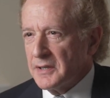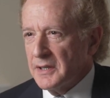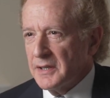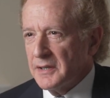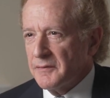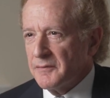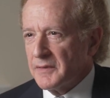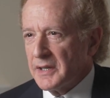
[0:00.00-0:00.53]

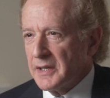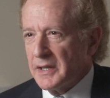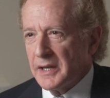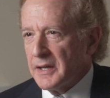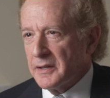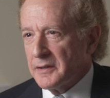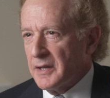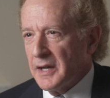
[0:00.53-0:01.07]
and
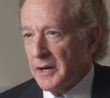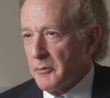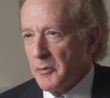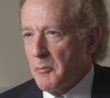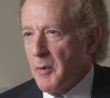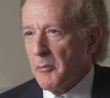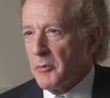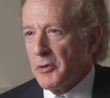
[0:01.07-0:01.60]
I
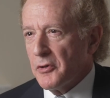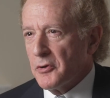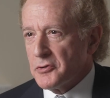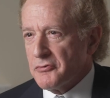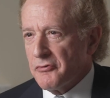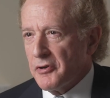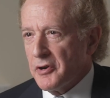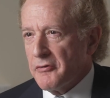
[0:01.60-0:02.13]
remember
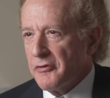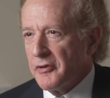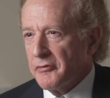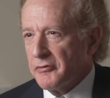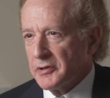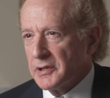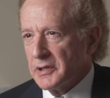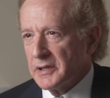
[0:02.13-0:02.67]
those very
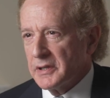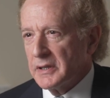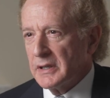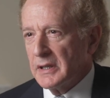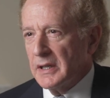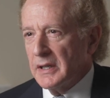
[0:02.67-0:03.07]
vividly.